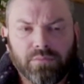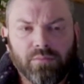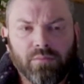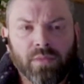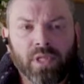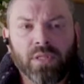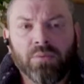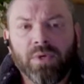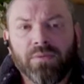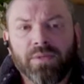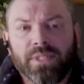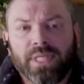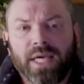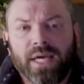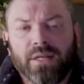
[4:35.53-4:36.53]
then we have the
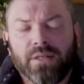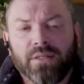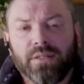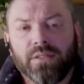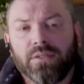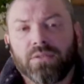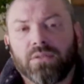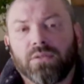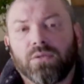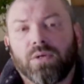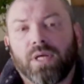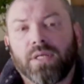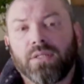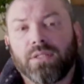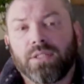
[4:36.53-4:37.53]
data, so I
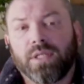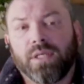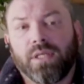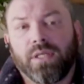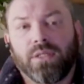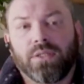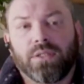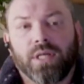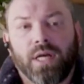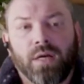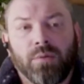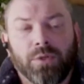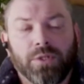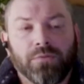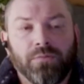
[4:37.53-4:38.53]
can change how
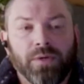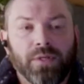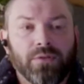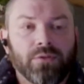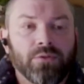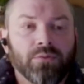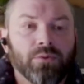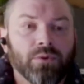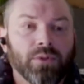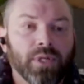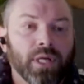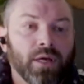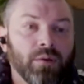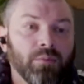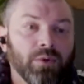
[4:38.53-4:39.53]
much a face is worth and
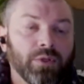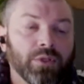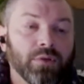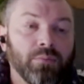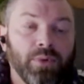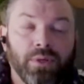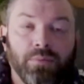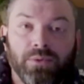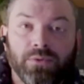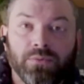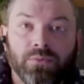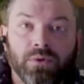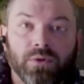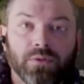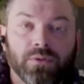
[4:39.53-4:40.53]
how much a pip is
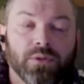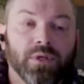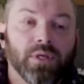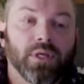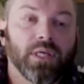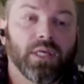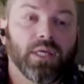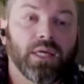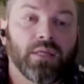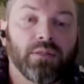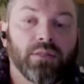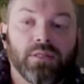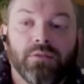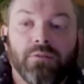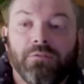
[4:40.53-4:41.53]
worth. And
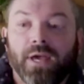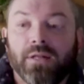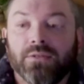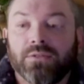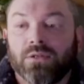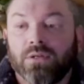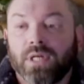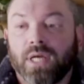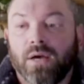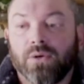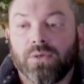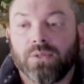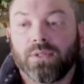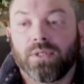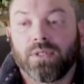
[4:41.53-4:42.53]
then that is all
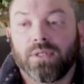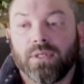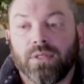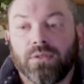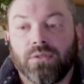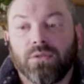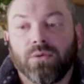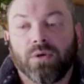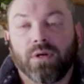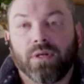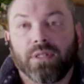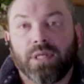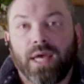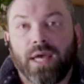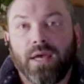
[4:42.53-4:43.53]
calculated into our
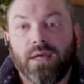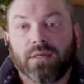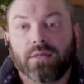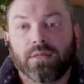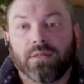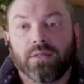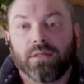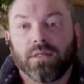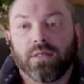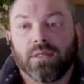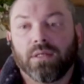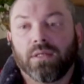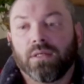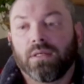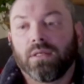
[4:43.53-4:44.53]
attack.
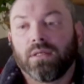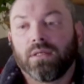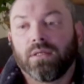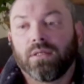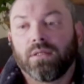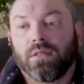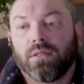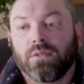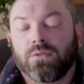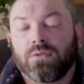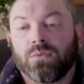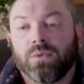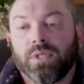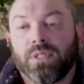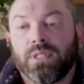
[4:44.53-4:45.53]
So
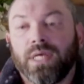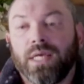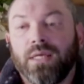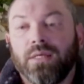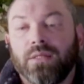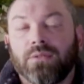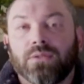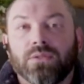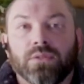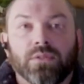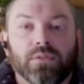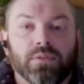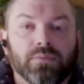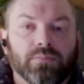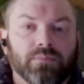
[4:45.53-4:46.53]
when it takes,
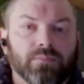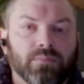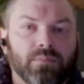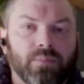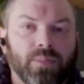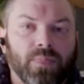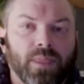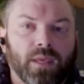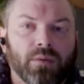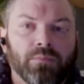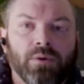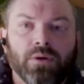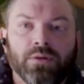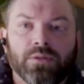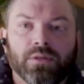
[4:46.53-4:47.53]

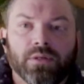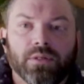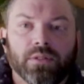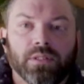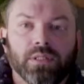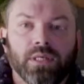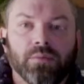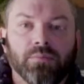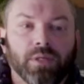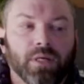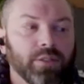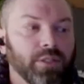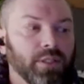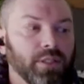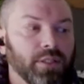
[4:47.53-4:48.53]
part of the game
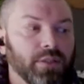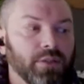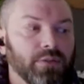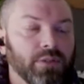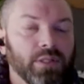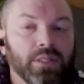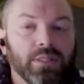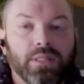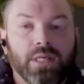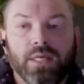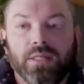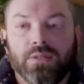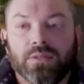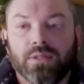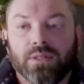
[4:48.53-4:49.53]
logic is it
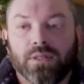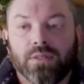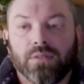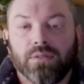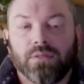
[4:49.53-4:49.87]
takes in